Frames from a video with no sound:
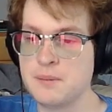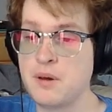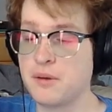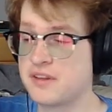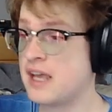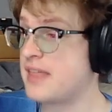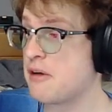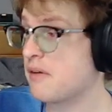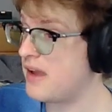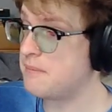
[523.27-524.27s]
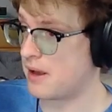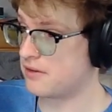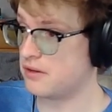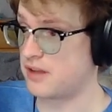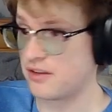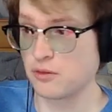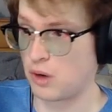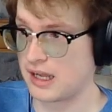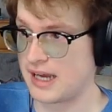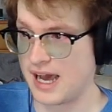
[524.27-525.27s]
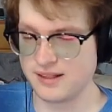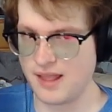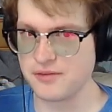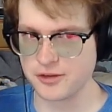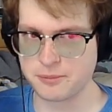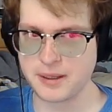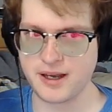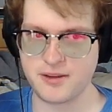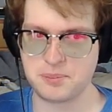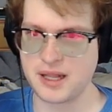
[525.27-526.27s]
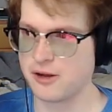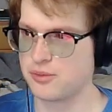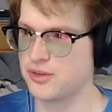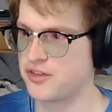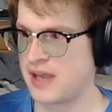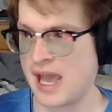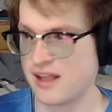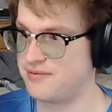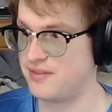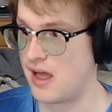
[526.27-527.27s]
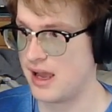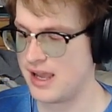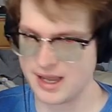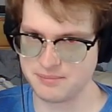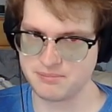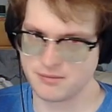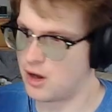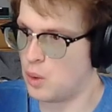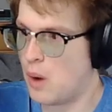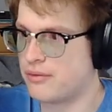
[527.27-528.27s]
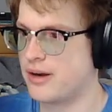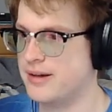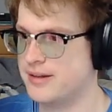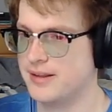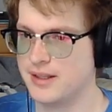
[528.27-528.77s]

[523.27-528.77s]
People say that ravine puzzle doesn't work at high levels because players will just cast fly and go over it.